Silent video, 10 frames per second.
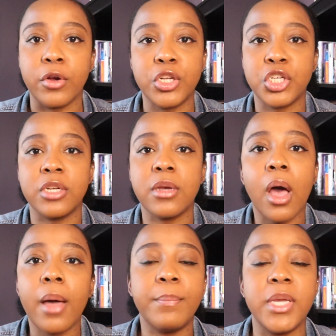It should
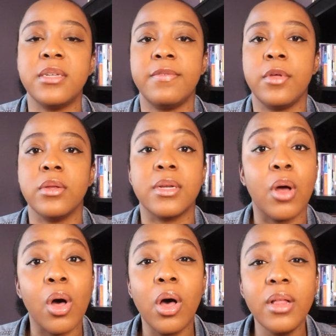not be difficult at
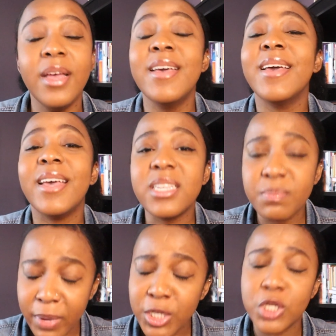all,
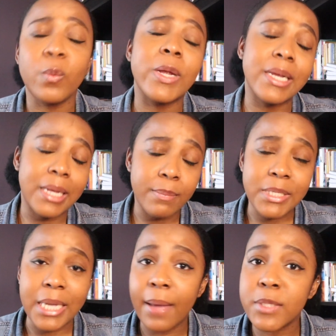especially when it
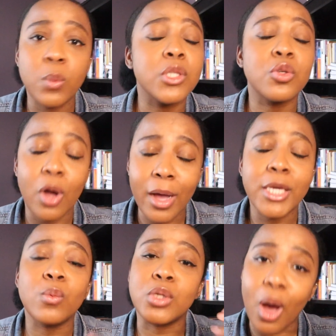comes time to withdrawing
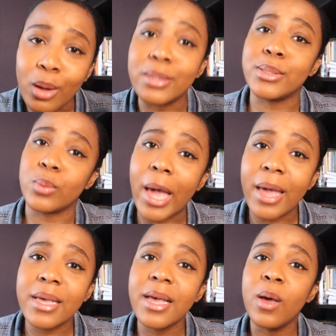your dollars,
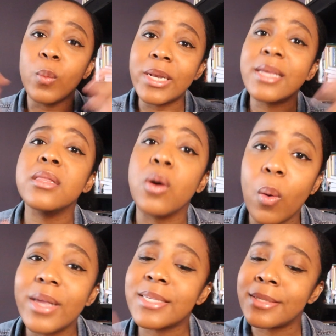okay? We need the
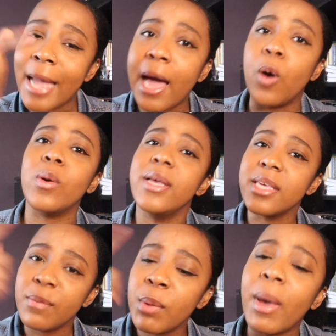coins now.
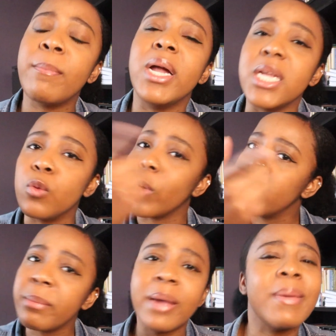Give me my money, run
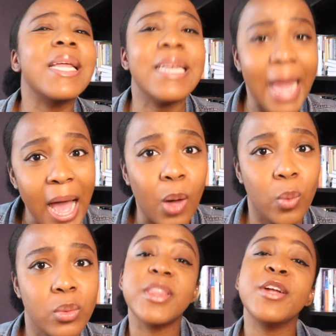me my money now.
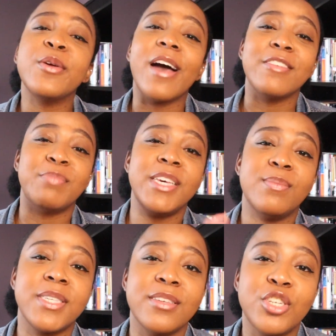But there you have it,
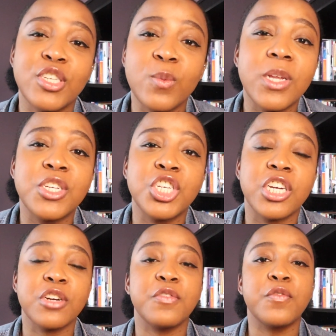peeps. Just wanted to
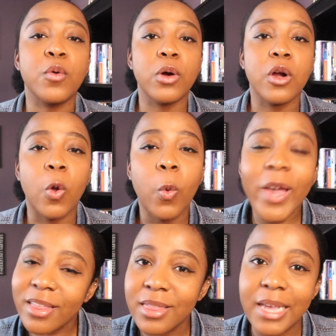share 4
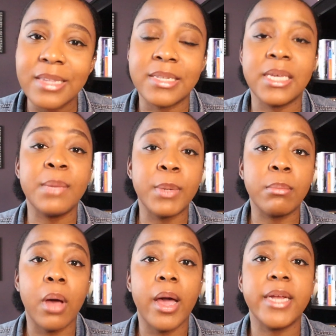quick things to keep in
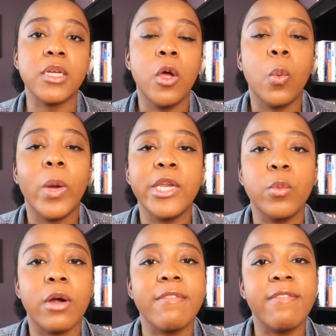mind when you
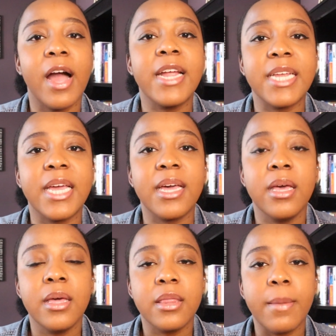are finding
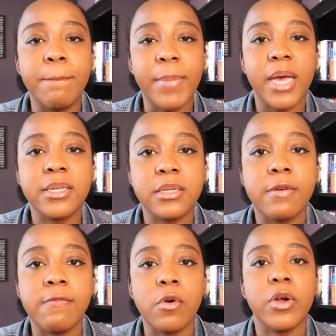the best
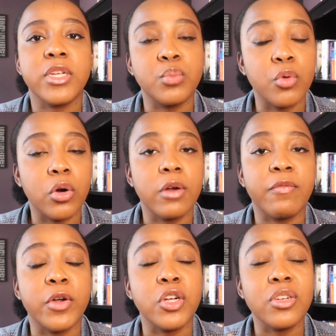Forex broker
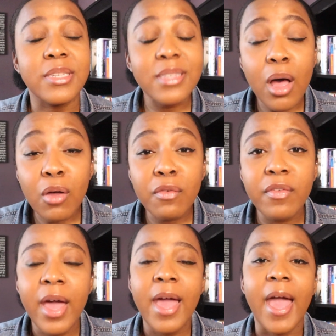for
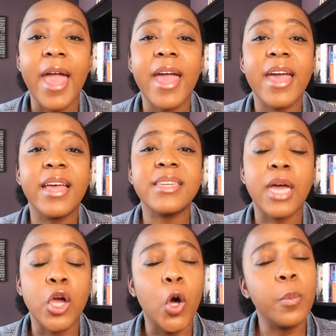yourself. And
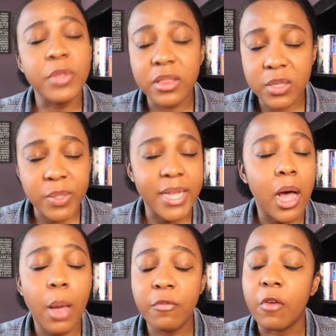I hope that this was a
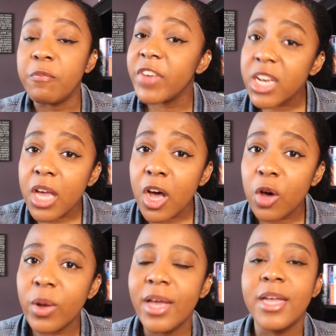helpful
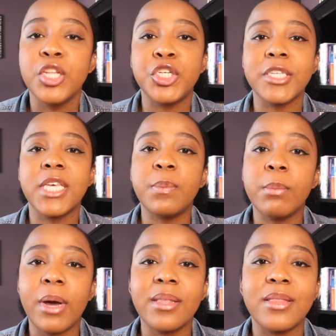video. Just keep in
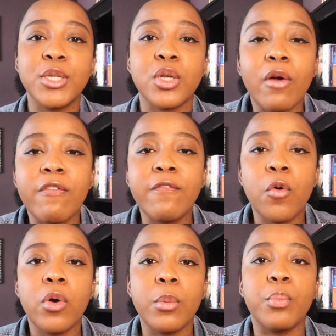mind that these are
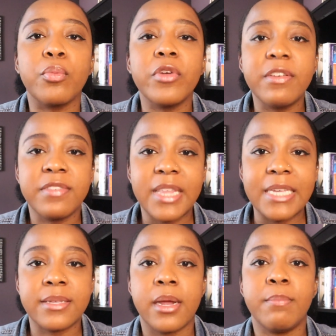4 brief
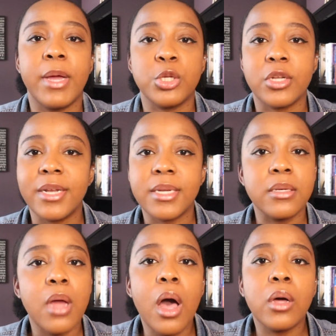things that I mentioned. I did
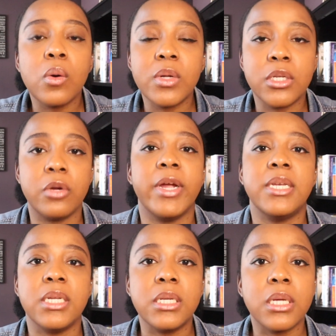not go into
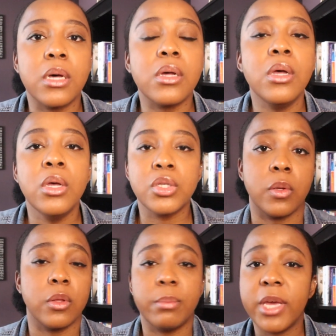great detail,
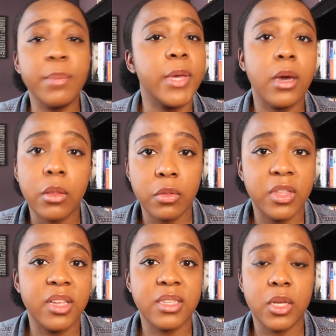so there may be other
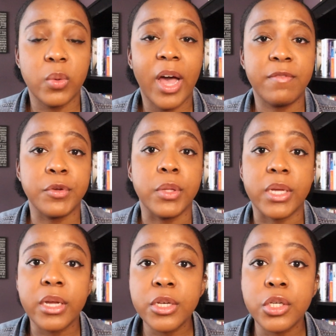things that you have to
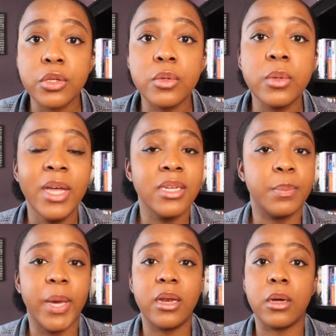look into
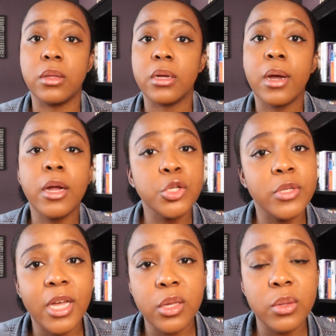depending on the country
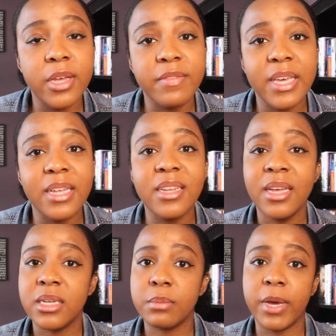that you live in,
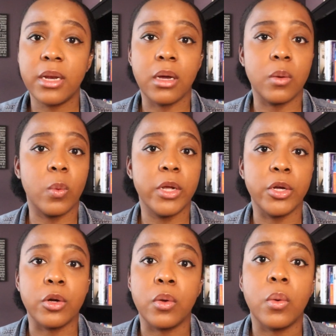depending on what
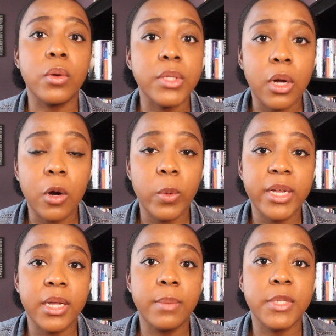your goals are when
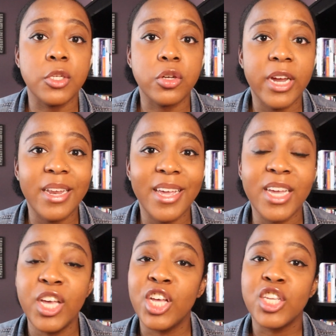it comes to
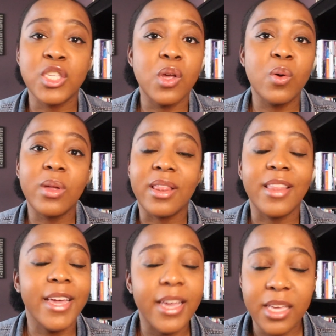trading. So
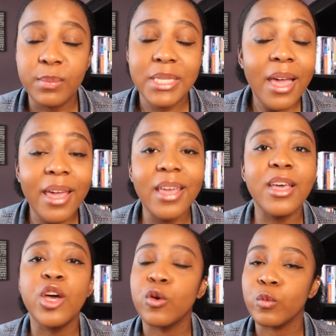like I keep
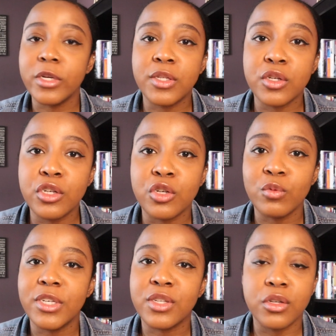saying, research,
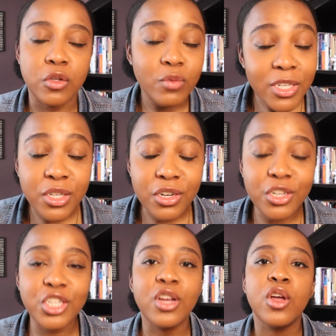research, research.